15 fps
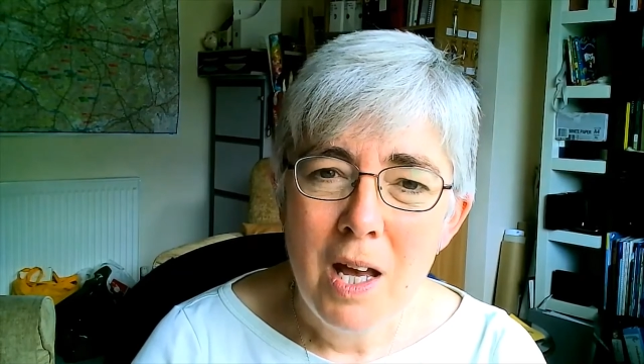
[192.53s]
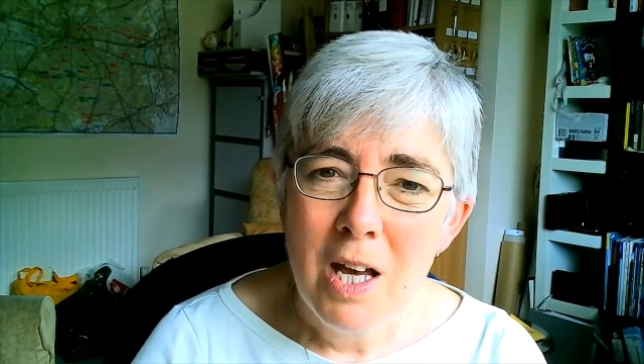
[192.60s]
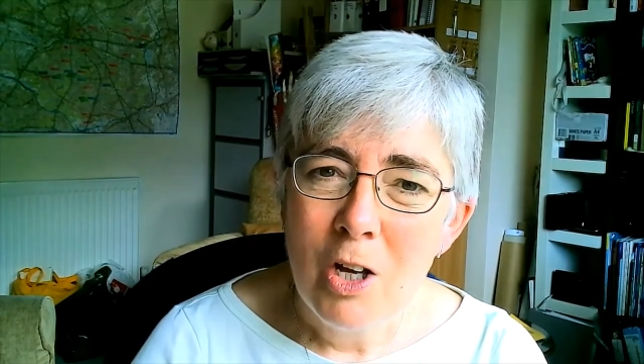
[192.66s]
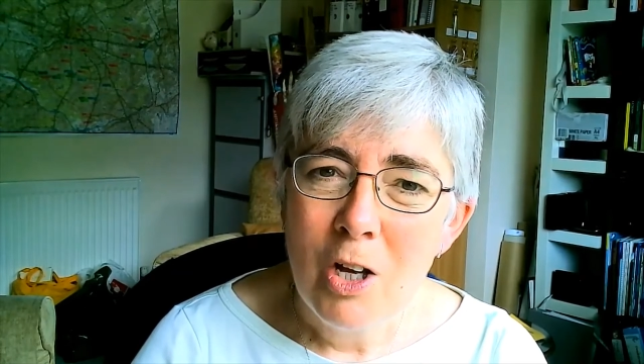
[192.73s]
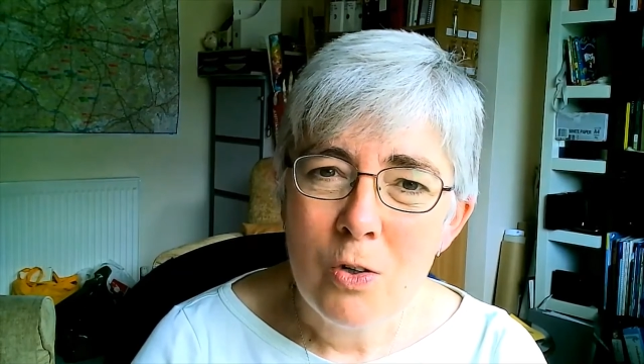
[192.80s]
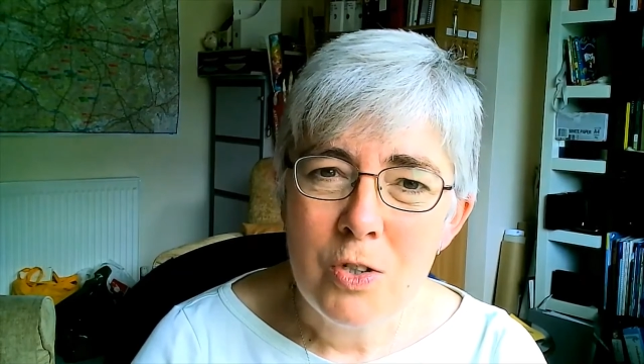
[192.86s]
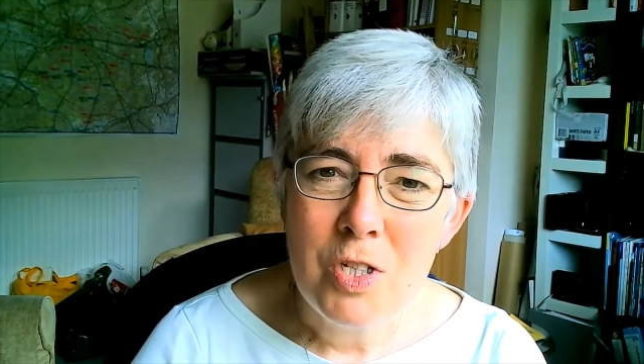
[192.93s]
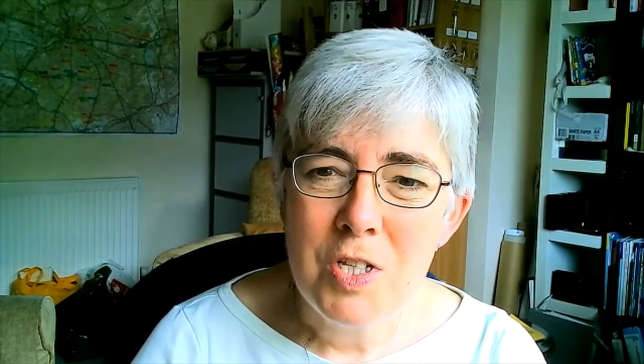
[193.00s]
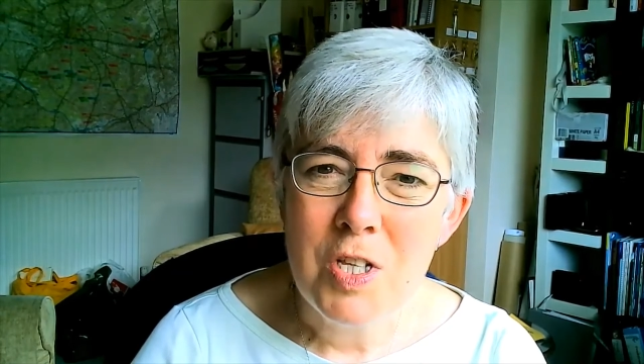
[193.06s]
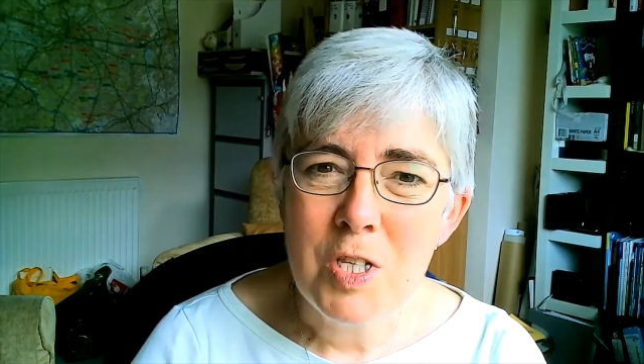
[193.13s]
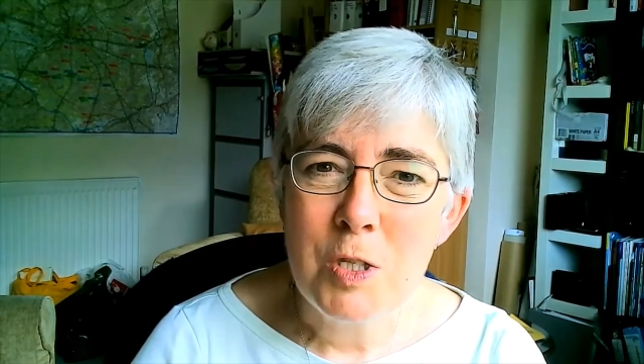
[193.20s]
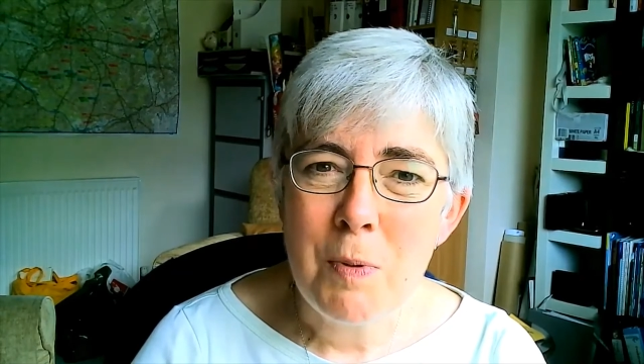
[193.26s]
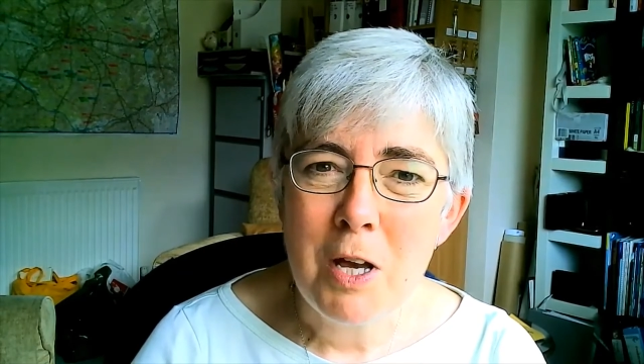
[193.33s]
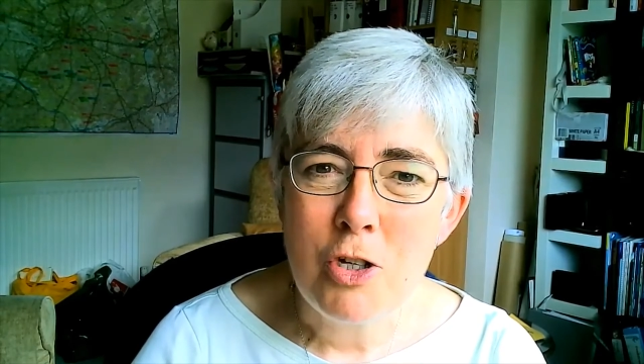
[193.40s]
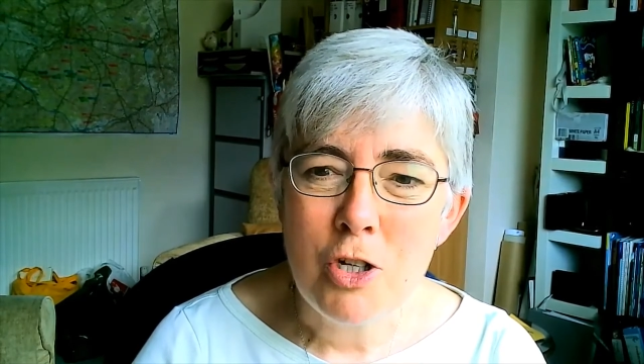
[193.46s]
God is
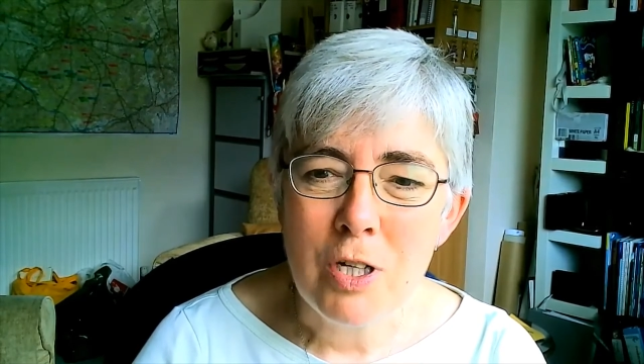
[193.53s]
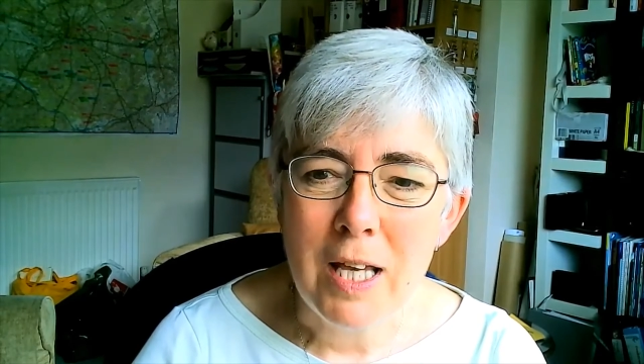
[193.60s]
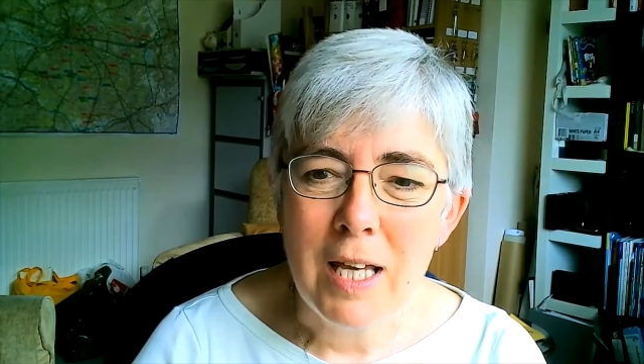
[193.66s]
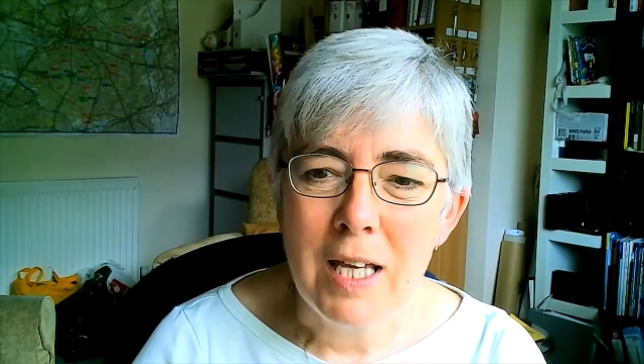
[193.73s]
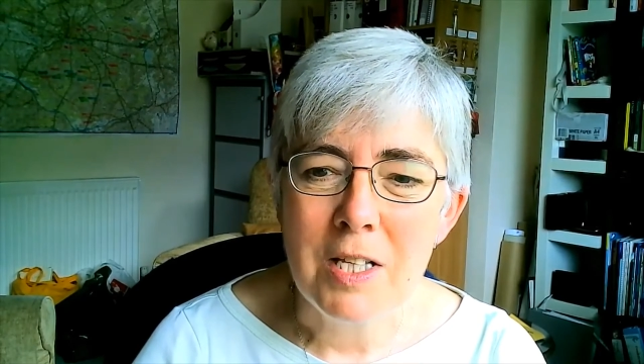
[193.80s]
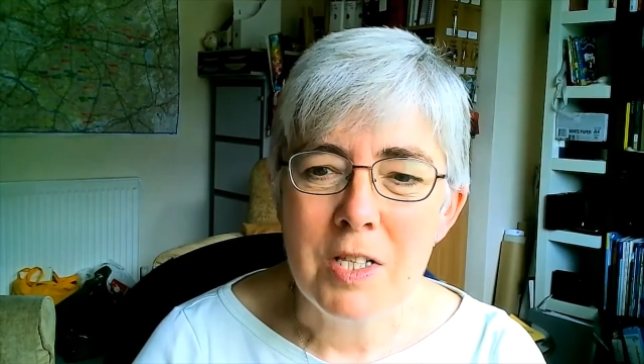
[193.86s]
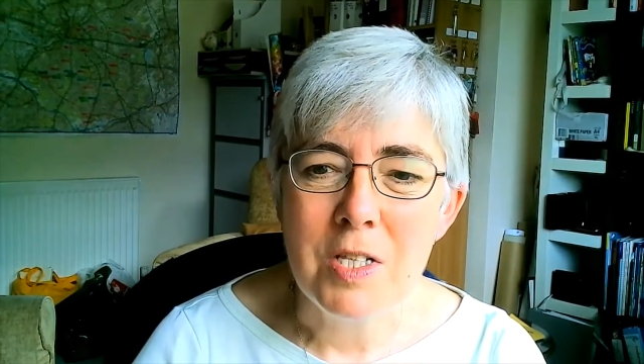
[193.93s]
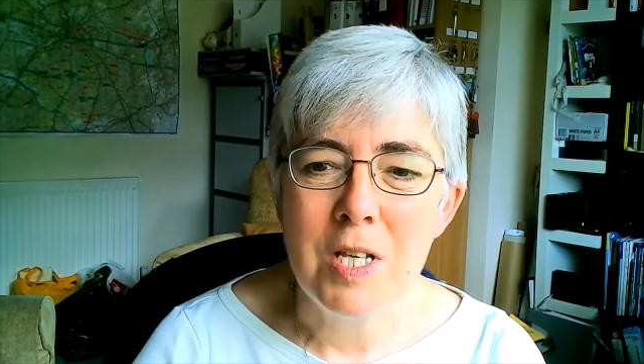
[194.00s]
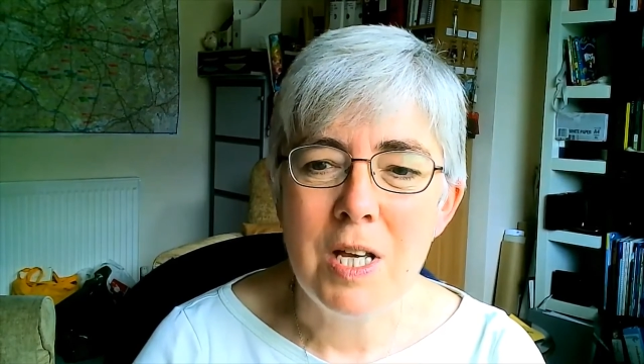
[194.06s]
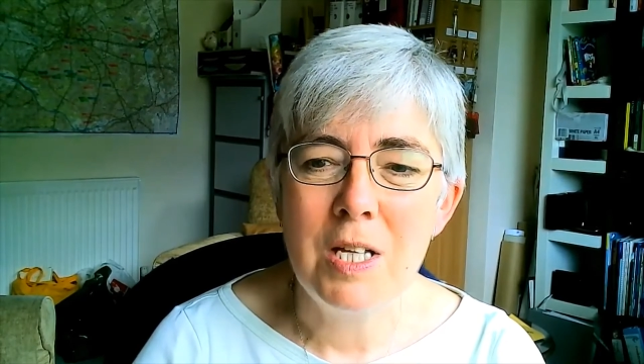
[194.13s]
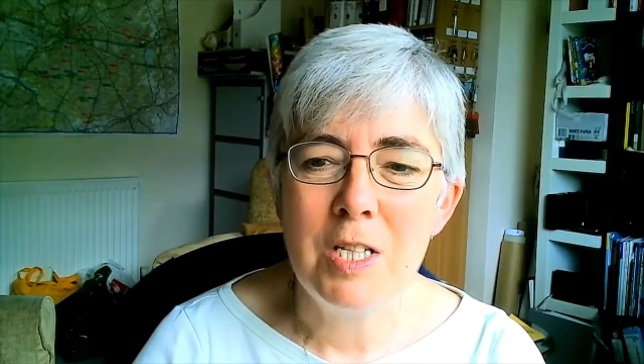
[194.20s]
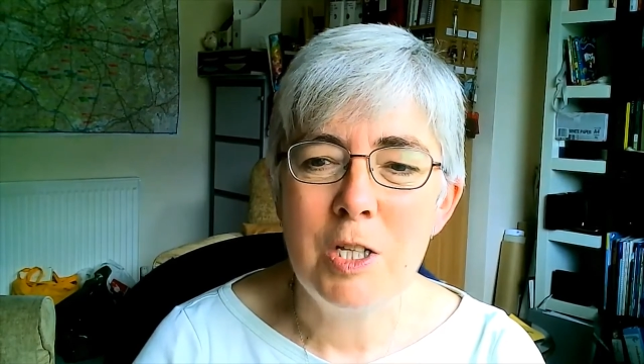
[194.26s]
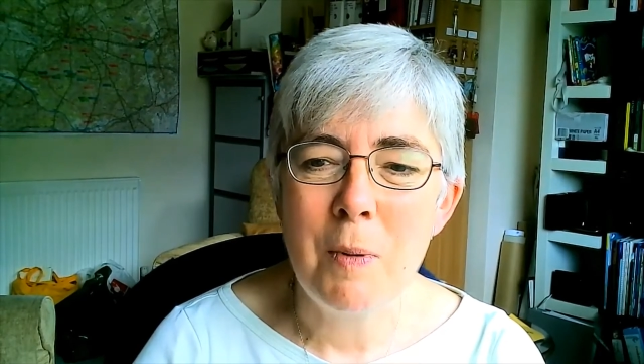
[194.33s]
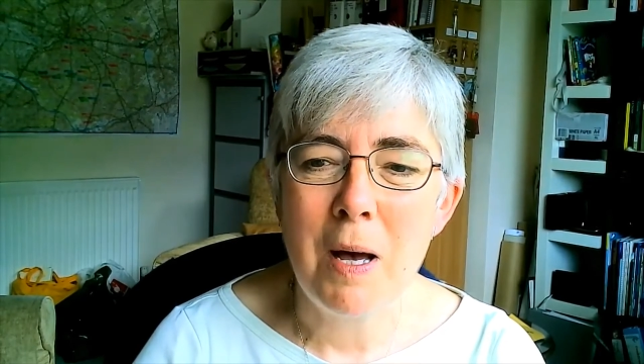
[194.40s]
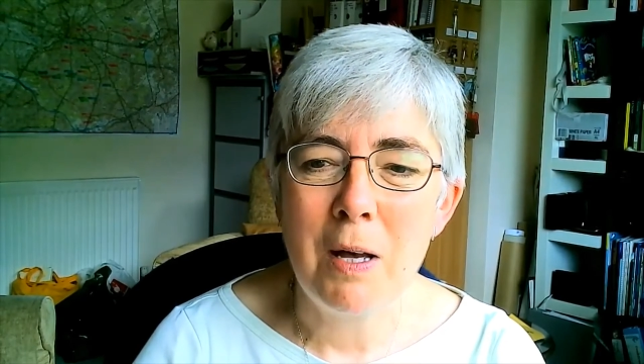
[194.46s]
especially
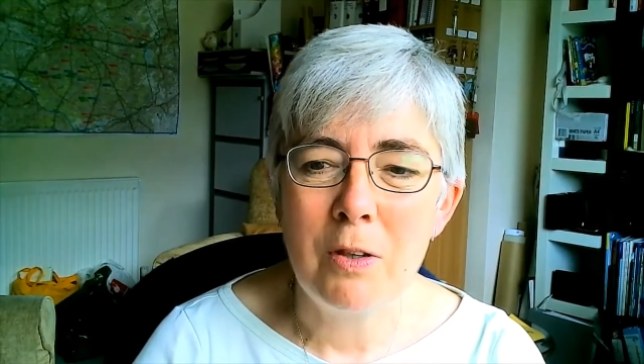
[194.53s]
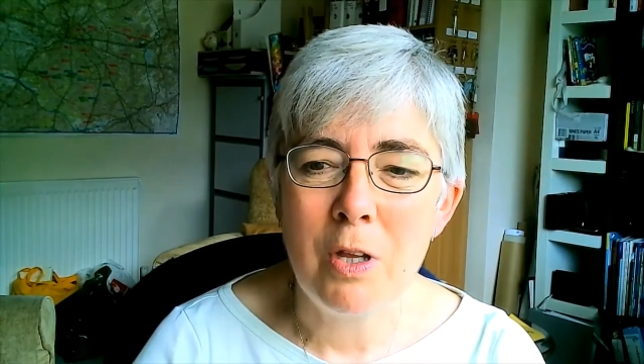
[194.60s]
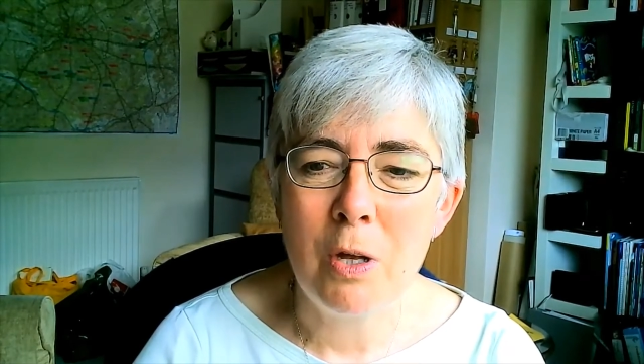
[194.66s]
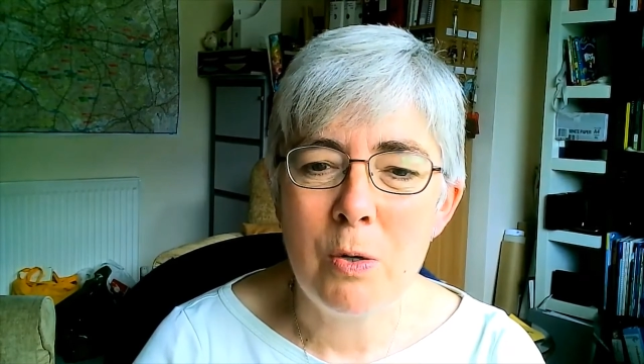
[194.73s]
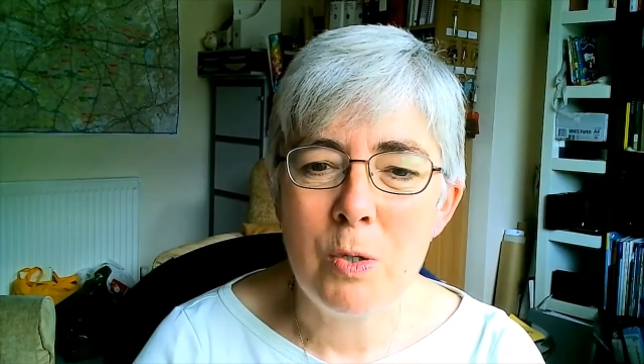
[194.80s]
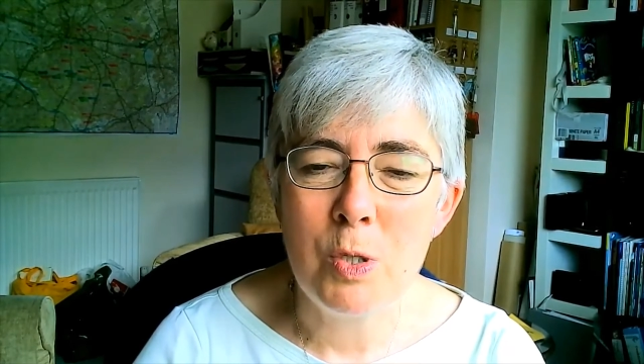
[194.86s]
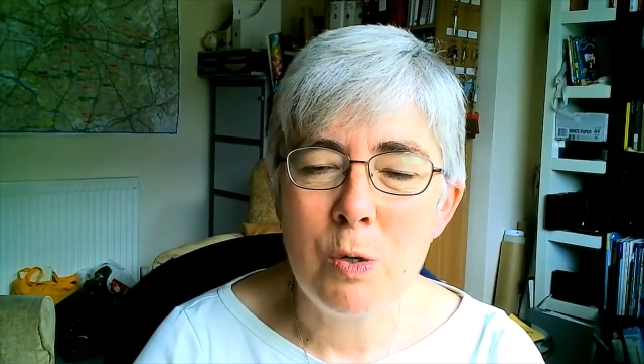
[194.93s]
concerned about those